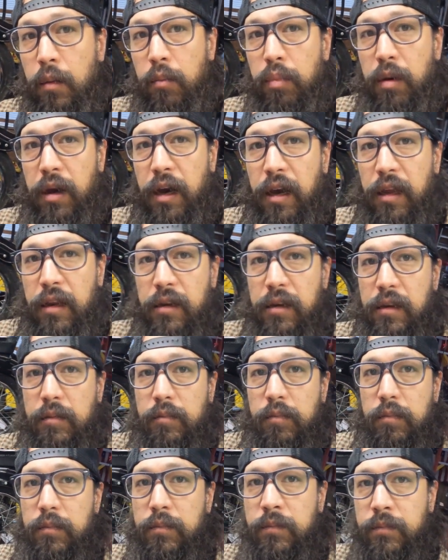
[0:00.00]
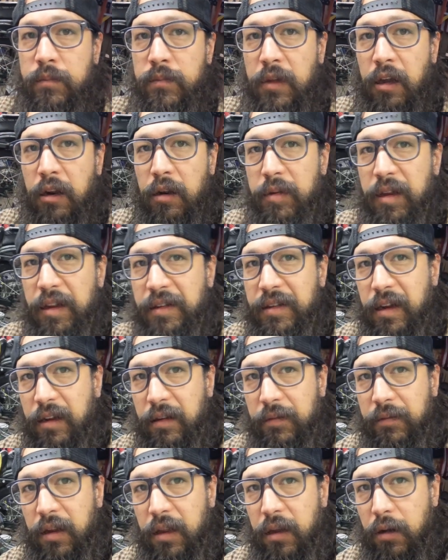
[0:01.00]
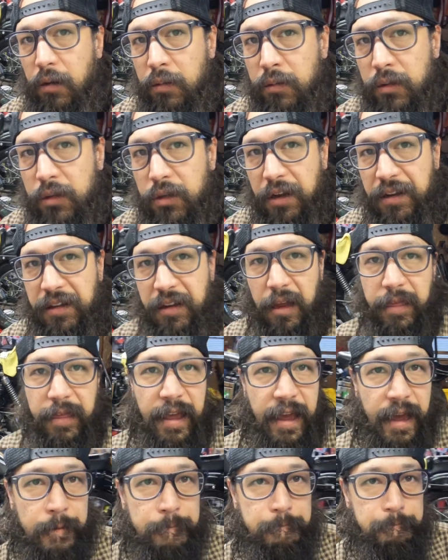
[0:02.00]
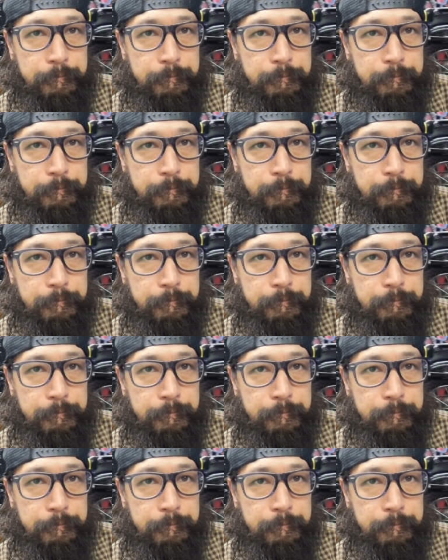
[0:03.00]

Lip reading: But that'll be a second video just on that.